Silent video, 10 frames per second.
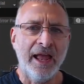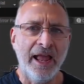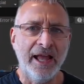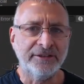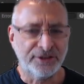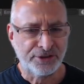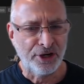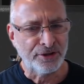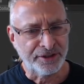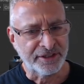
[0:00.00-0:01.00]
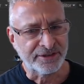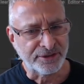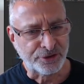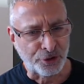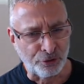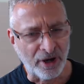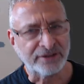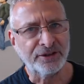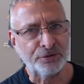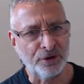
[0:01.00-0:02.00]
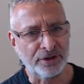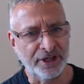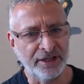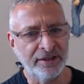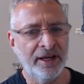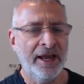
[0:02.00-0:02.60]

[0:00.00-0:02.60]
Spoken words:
And to show that this is correctly working